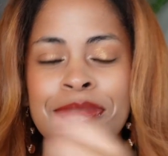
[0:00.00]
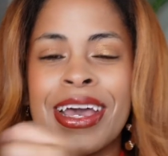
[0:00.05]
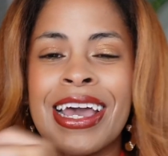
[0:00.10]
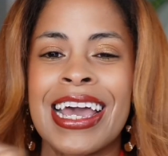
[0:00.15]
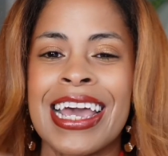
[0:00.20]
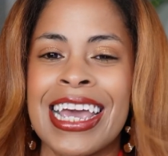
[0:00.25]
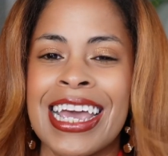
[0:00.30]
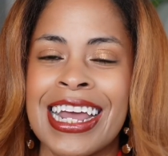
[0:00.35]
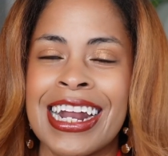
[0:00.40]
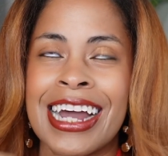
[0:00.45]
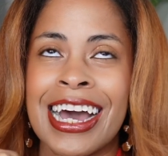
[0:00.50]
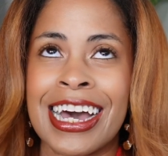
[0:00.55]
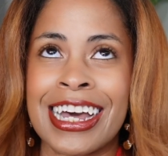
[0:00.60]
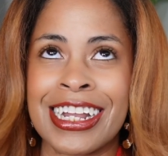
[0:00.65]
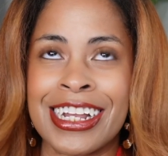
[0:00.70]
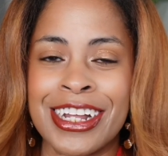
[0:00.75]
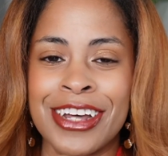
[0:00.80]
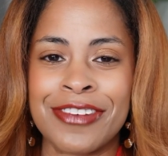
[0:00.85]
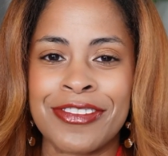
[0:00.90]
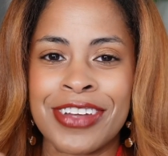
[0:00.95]
and I
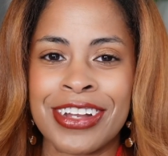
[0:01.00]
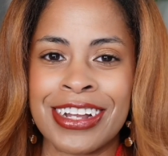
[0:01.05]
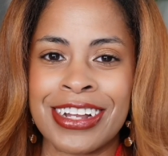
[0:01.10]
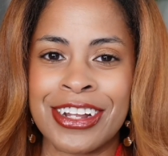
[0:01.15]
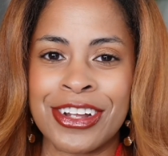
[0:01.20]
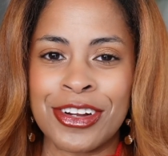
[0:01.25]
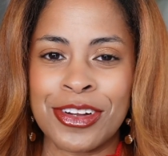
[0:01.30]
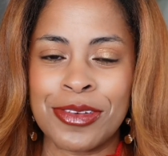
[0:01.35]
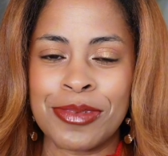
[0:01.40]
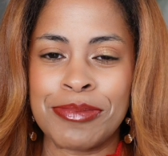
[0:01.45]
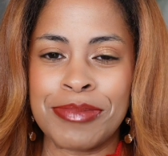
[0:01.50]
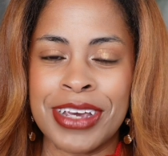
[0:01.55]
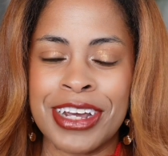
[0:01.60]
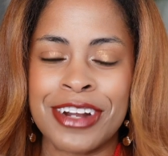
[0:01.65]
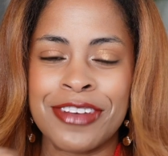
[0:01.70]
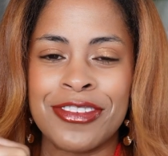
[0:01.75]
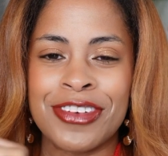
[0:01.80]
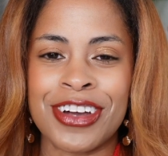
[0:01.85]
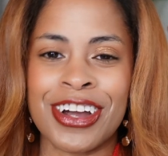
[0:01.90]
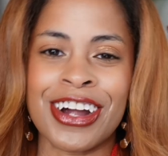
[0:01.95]
love a little bit of
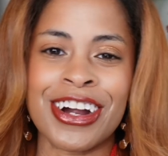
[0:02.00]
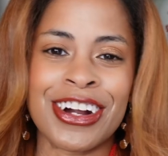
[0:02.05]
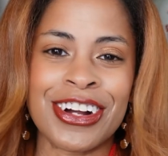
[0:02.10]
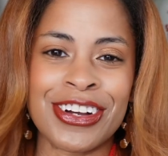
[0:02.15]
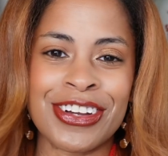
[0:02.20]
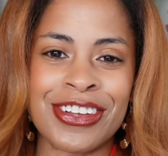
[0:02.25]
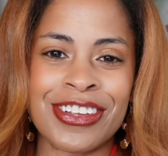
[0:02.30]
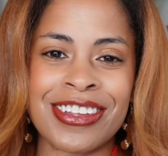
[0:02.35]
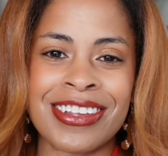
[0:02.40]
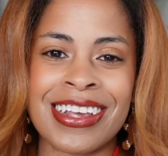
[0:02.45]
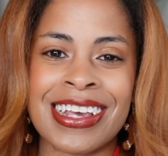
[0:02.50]
curls.